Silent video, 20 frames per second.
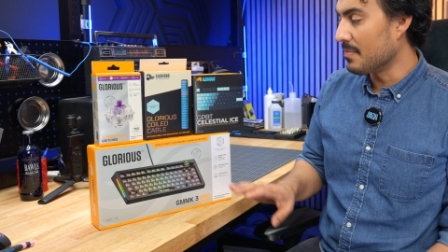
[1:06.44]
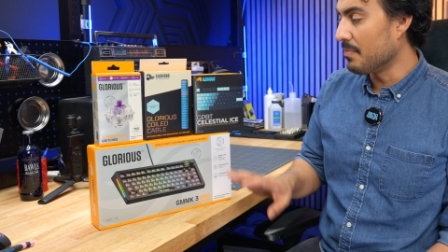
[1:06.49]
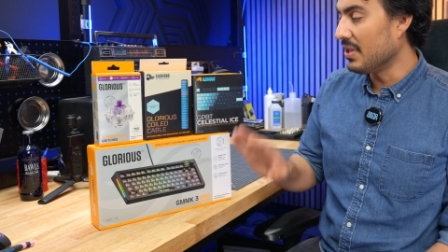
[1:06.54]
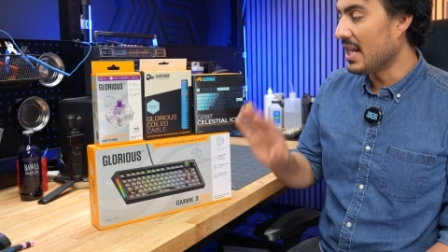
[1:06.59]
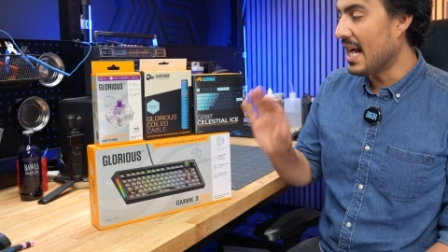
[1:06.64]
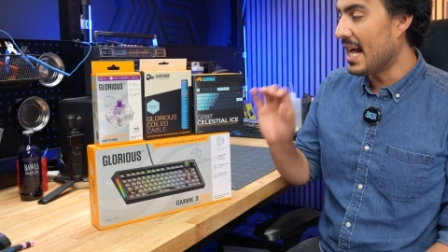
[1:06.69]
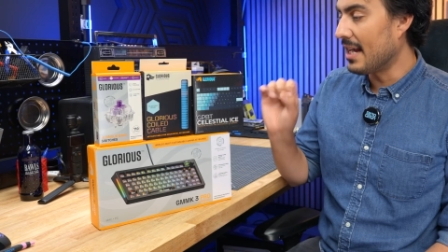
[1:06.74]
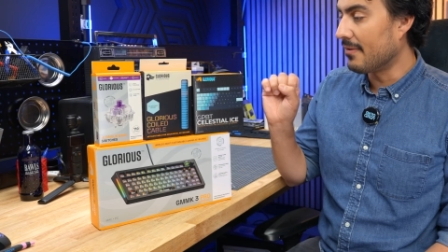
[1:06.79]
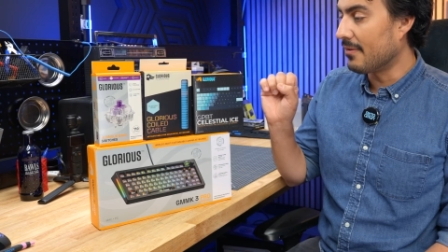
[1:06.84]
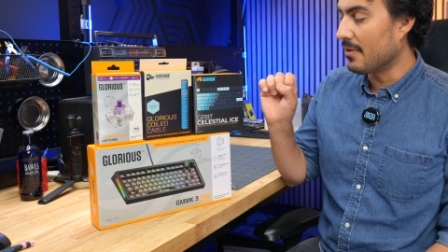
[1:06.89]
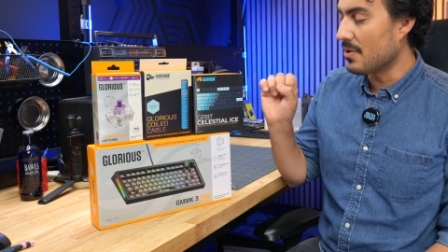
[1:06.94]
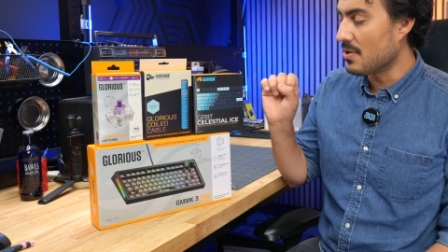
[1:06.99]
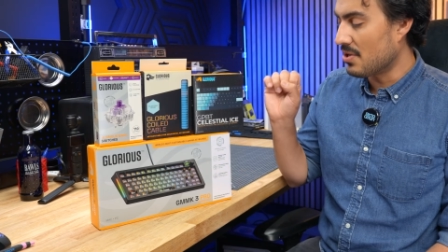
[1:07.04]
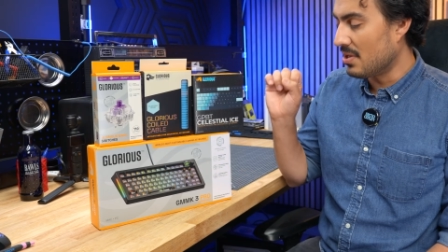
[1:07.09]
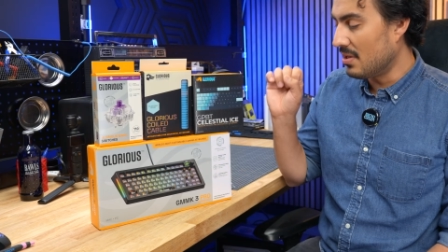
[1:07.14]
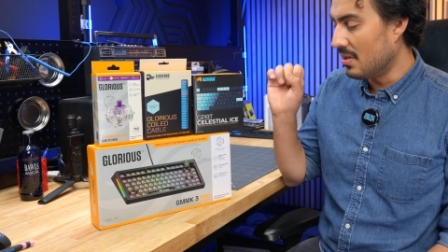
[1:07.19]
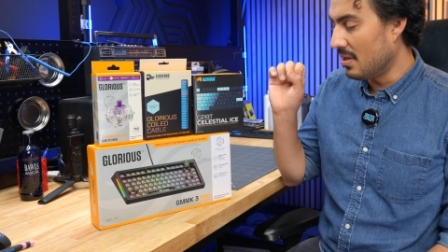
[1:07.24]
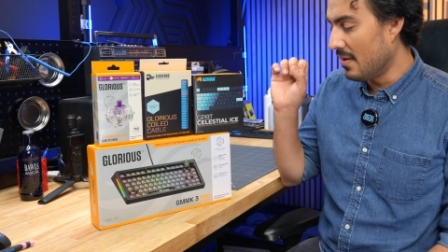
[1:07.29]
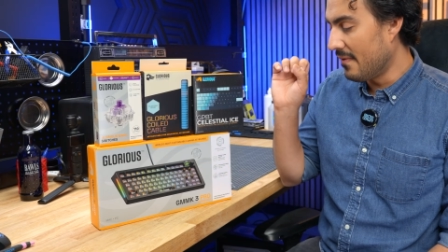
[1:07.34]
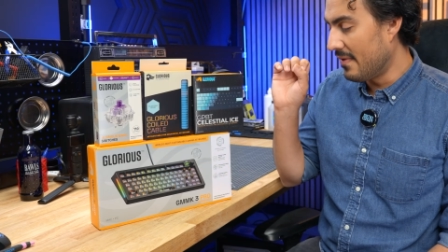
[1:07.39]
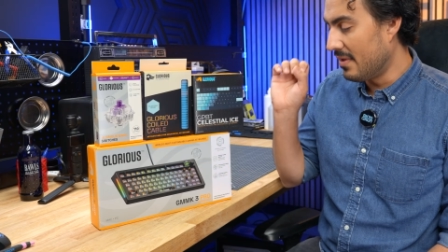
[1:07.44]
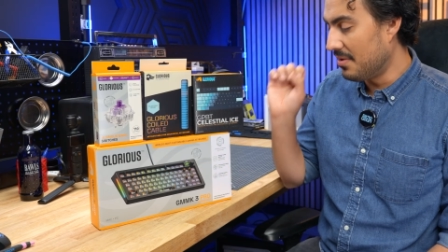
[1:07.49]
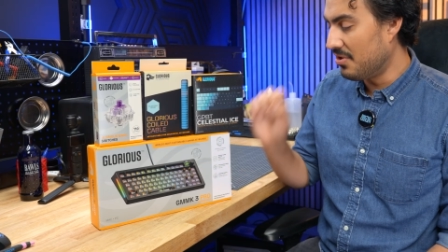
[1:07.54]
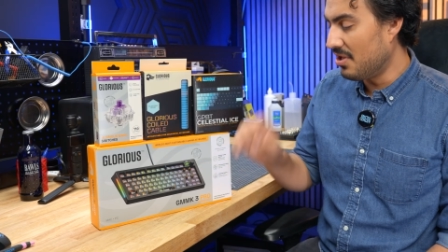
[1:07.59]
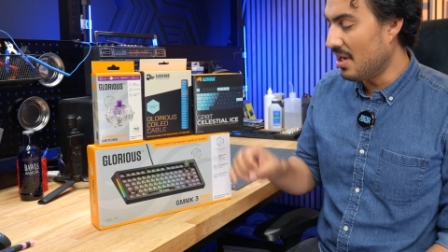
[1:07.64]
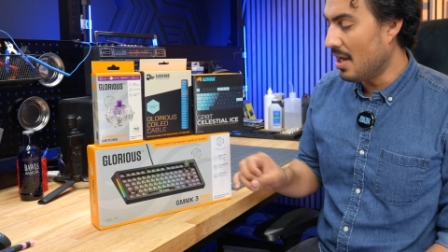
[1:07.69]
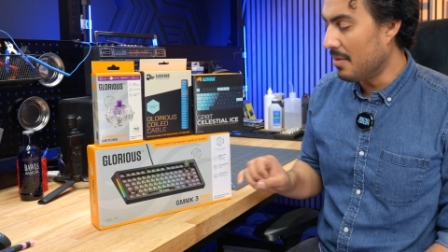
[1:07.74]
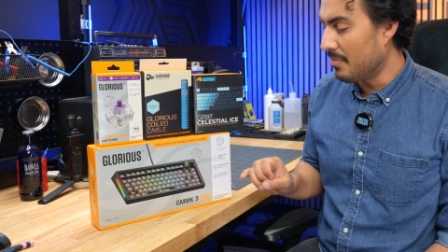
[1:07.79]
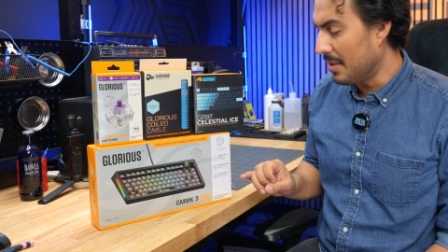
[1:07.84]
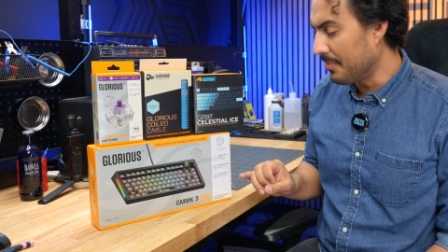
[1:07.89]
black version of the
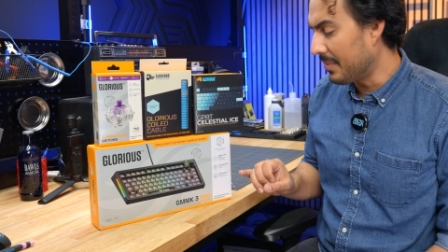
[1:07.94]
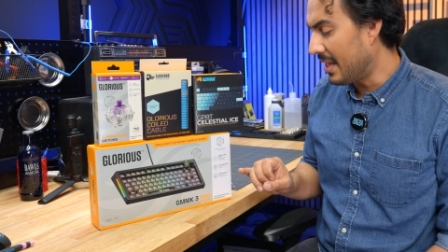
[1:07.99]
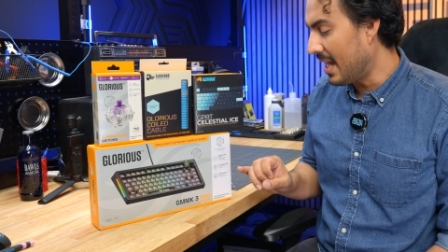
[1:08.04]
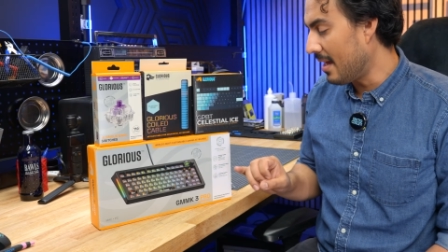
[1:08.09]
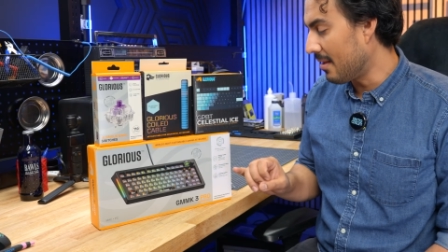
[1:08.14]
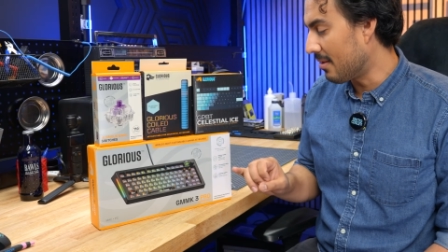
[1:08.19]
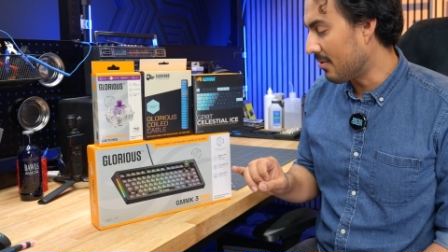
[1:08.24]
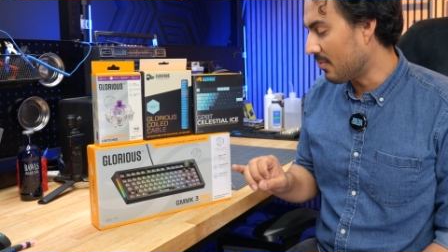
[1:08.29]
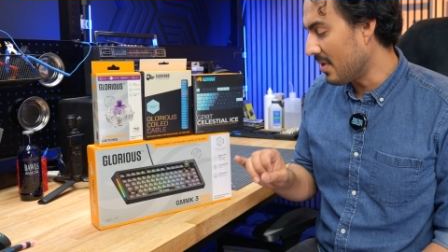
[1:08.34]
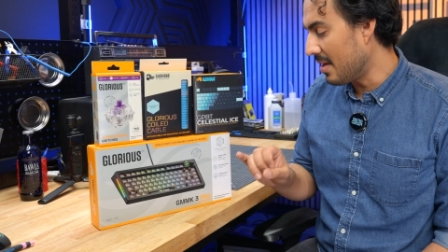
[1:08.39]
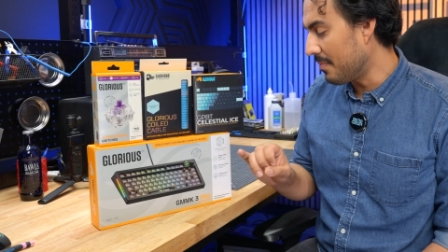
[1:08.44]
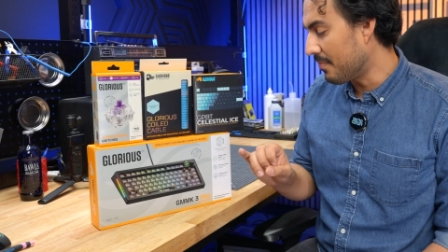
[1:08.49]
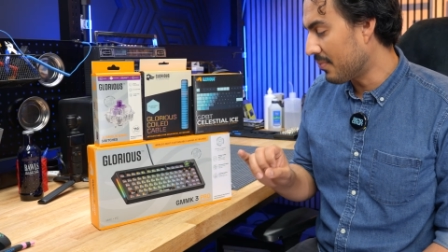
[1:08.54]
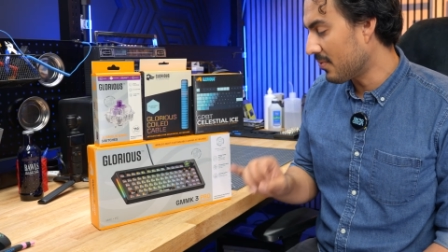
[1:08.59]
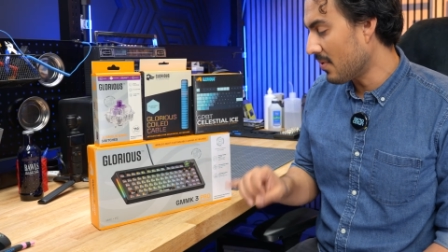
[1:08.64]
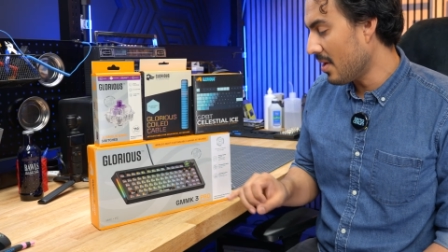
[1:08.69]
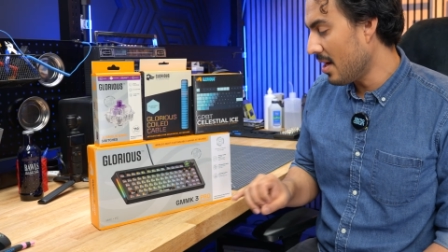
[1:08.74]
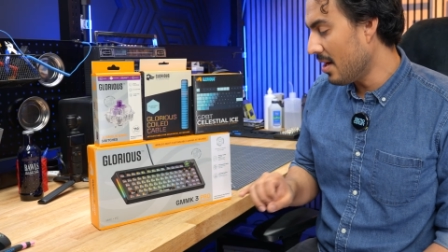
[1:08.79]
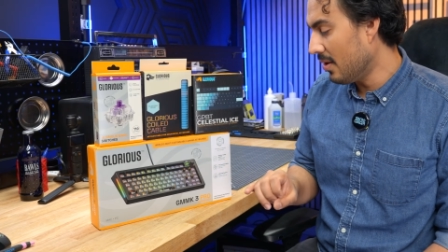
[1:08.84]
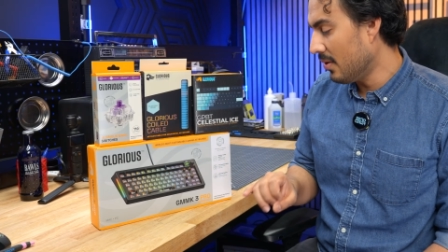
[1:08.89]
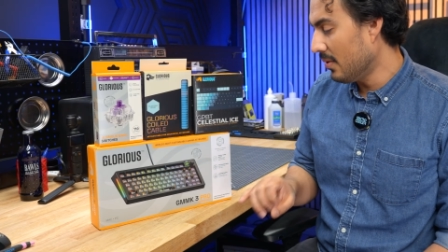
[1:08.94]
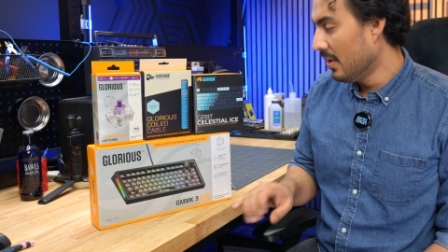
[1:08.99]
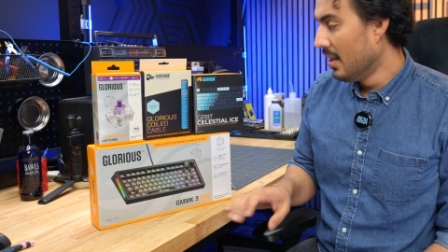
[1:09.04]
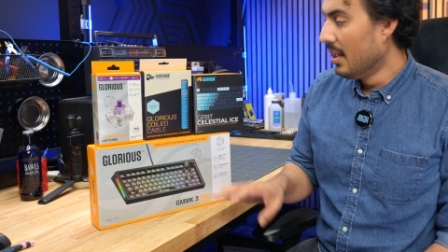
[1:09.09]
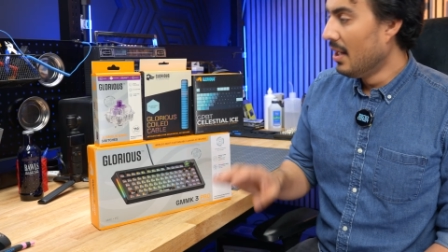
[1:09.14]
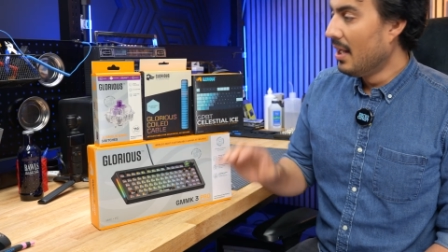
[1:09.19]
GMMK3 Pro,